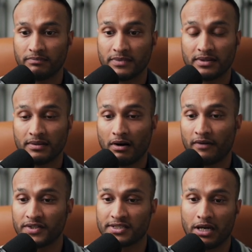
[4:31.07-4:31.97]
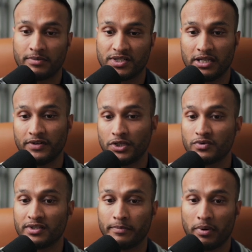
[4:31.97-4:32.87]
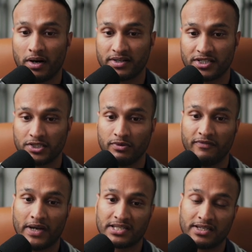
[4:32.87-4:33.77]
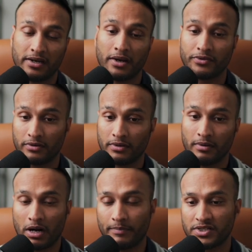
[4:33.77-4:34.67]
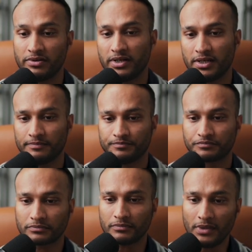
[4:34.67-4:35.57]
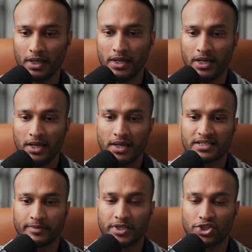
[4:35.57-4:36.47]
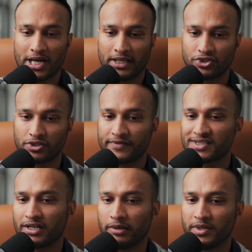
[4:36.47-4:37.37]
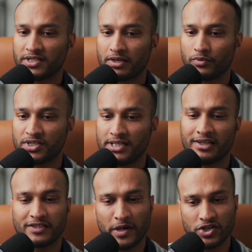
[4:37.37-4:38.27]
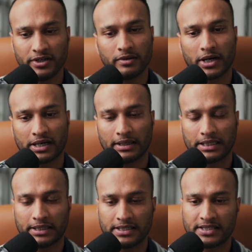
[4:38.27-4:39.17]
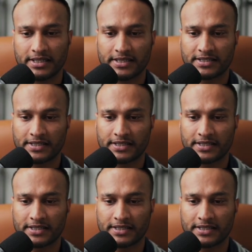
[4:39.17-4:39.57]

Oftentimes, they even use the deposits to invest in another opportunity. Some of the challenges of assignments that we're seeing, especially in a market like this, is,